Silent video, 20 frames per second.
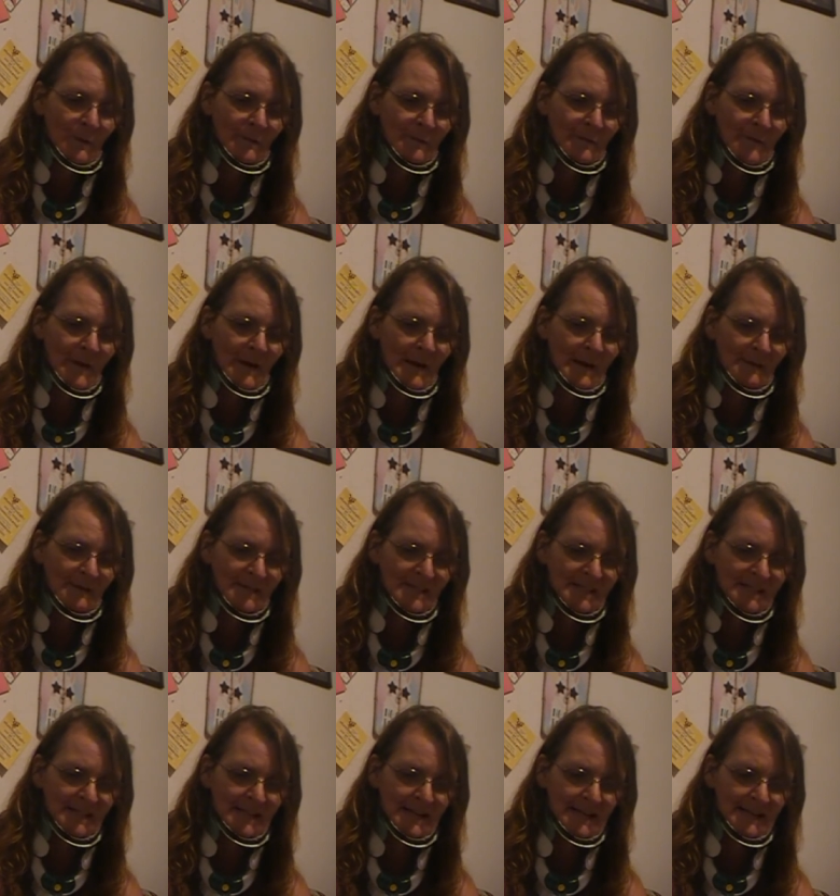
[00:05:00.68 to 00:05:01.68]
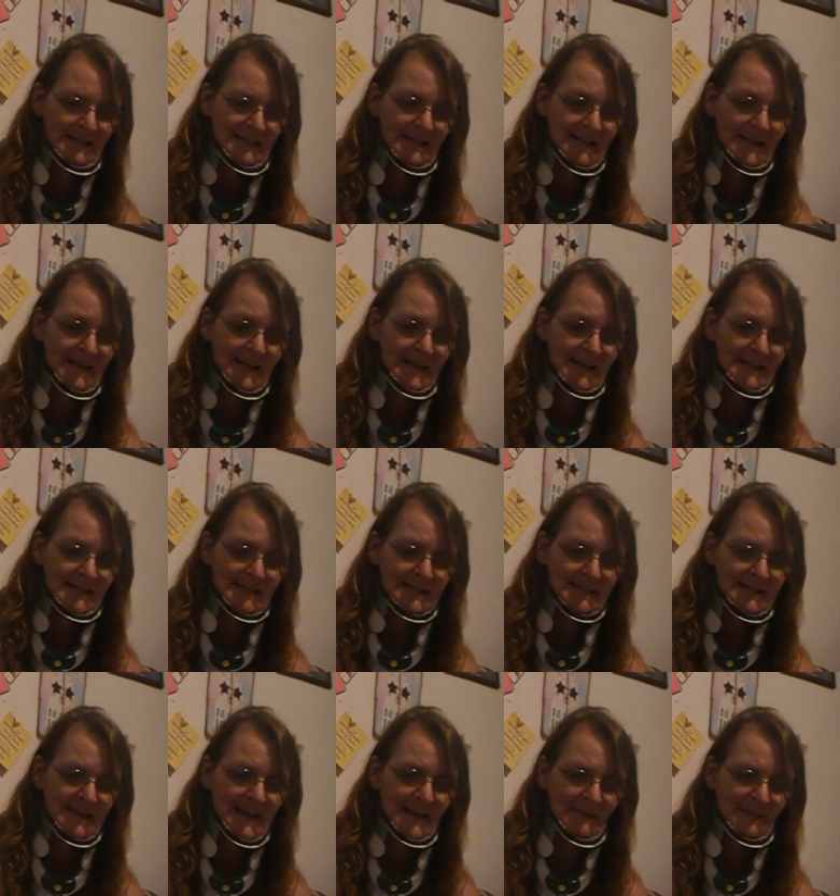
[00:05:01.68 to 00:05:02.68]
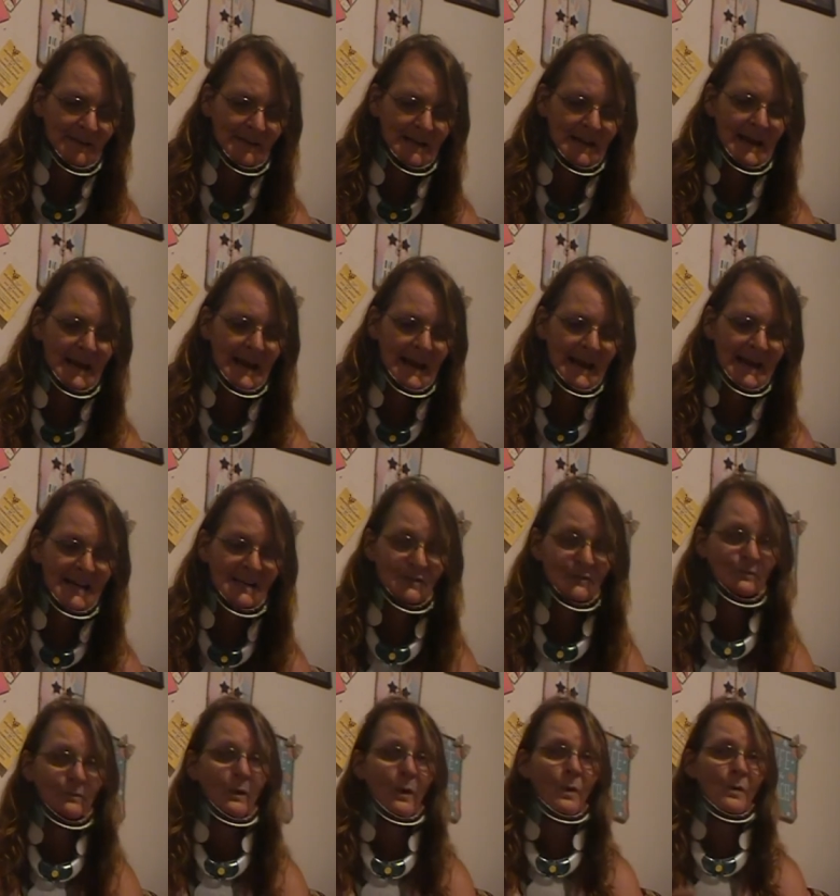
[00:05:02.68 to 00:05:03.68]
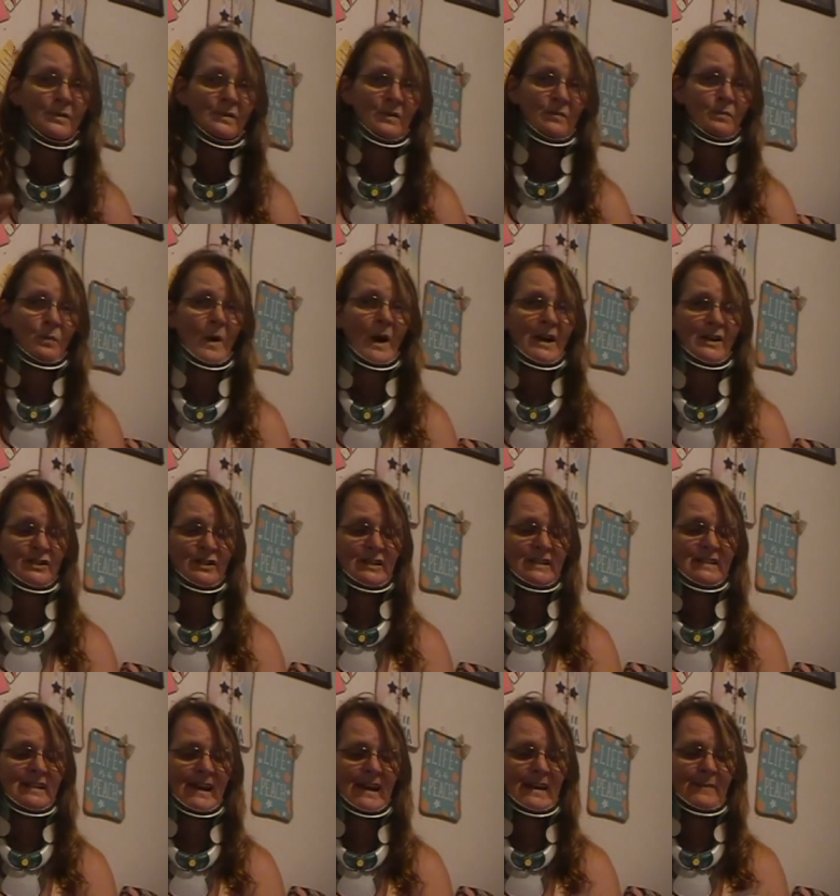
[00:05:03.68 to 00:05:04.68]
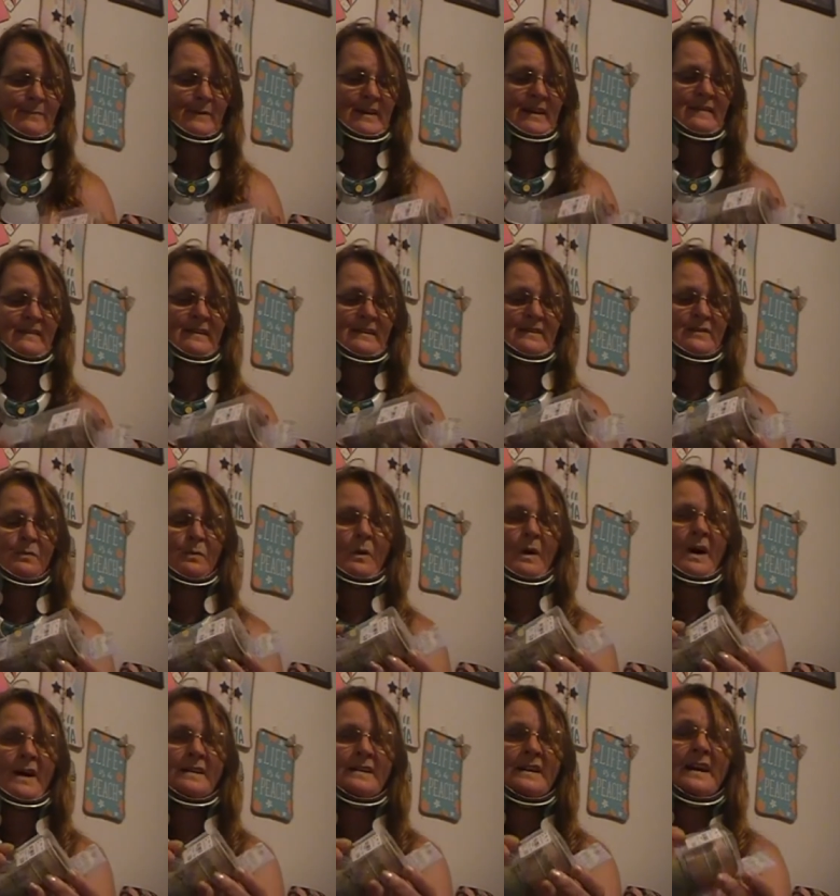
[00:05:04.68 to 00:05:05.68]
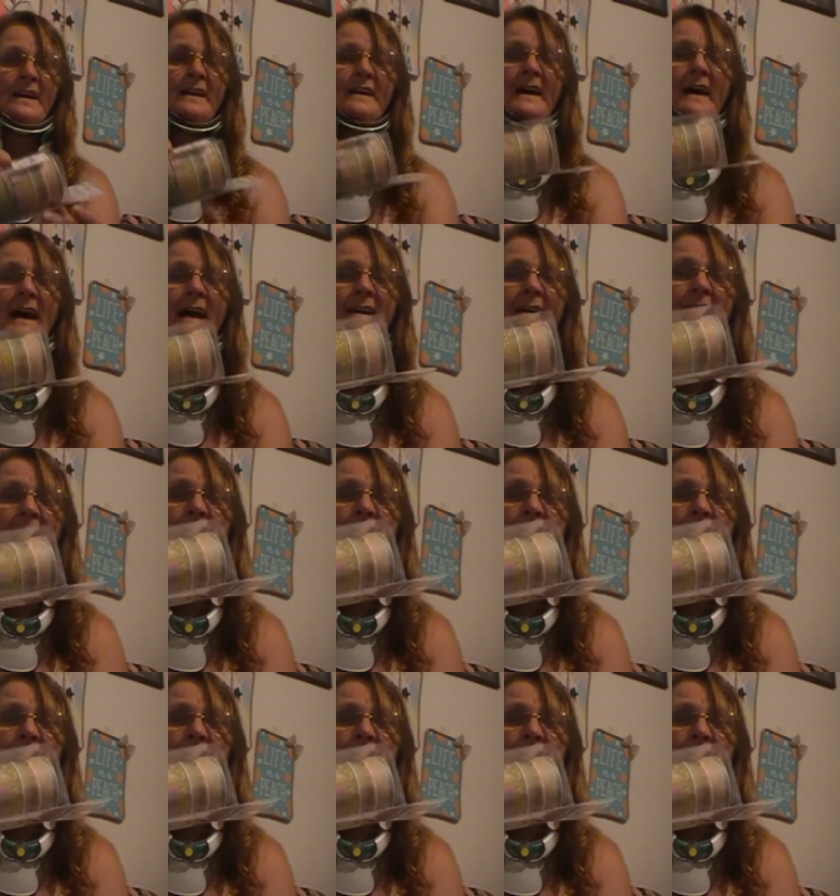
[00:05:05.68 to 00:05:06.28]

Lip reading: 5, 6, 7, 8 rolls of washi tape in this one. And I